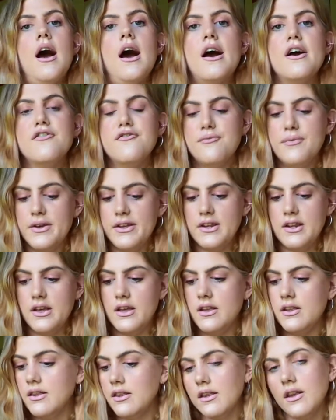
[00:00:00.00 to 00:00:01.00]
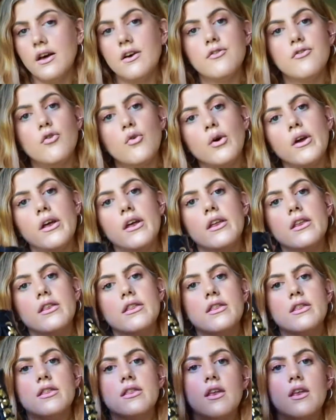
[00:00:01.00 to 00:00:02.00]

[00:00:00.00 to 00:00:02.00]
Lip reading: I've been in love with